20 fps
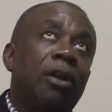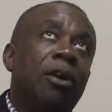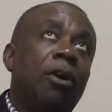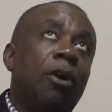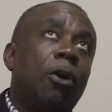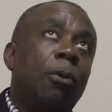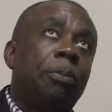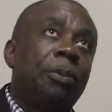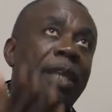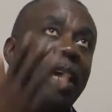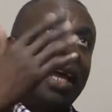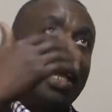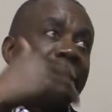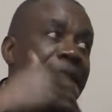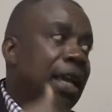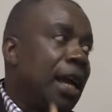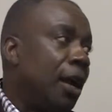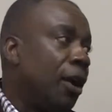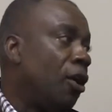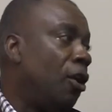copters
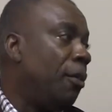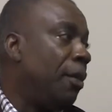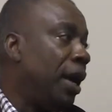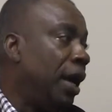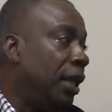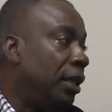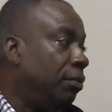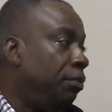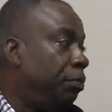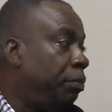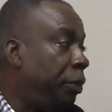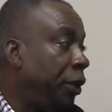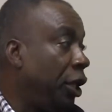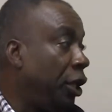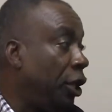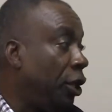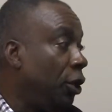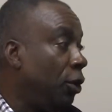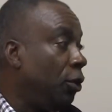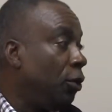can come and
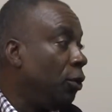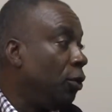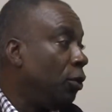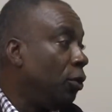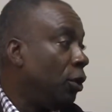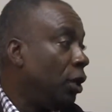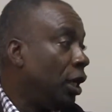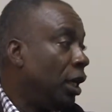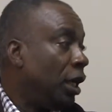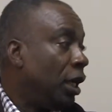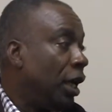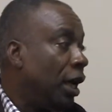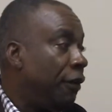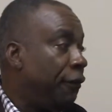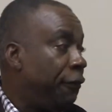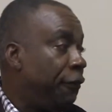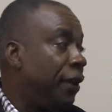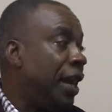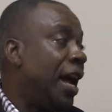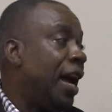pick you,
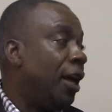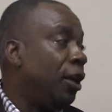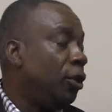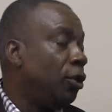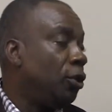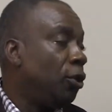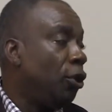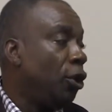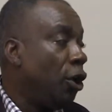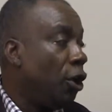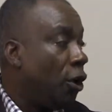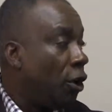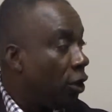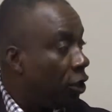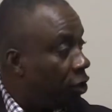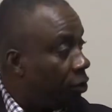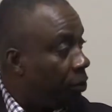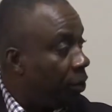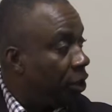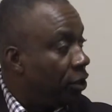fly you to the
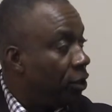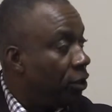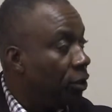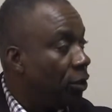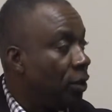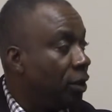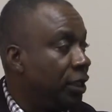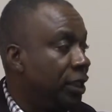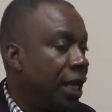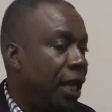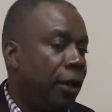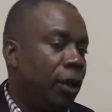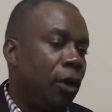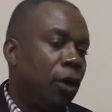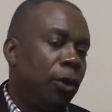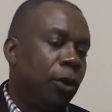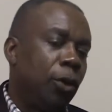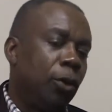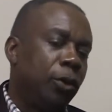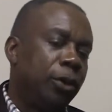hospitals and
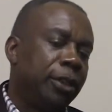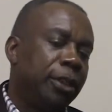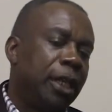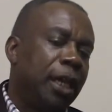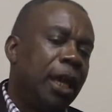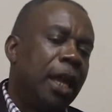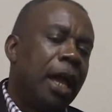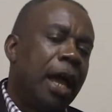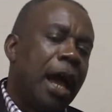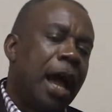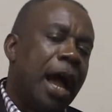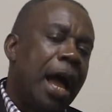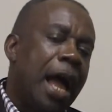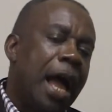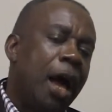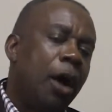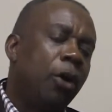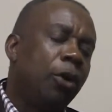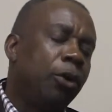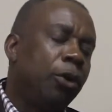all those.
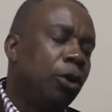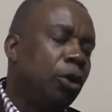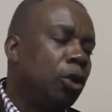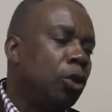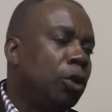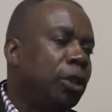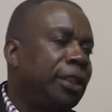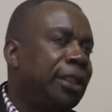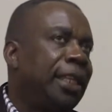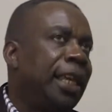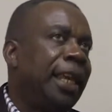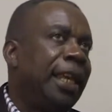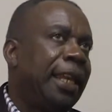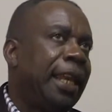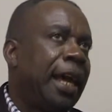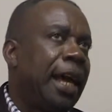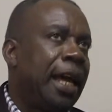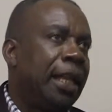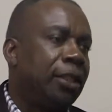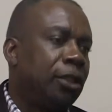How do you say
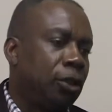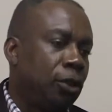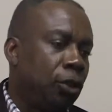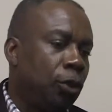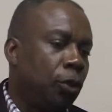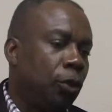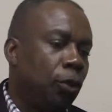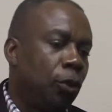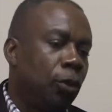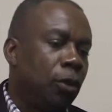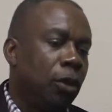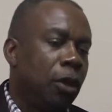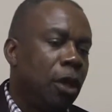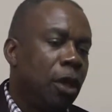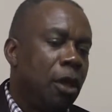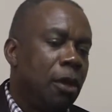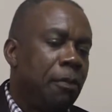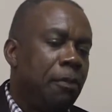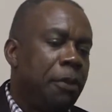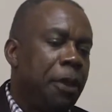that to
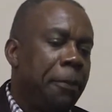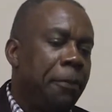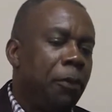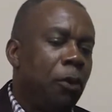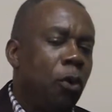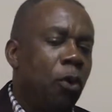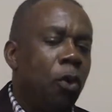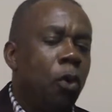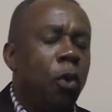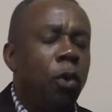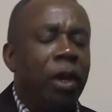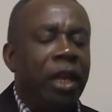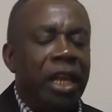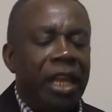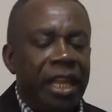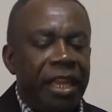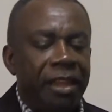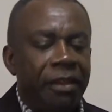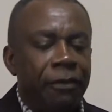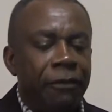people who
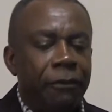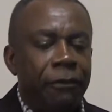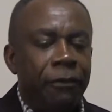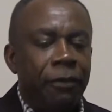live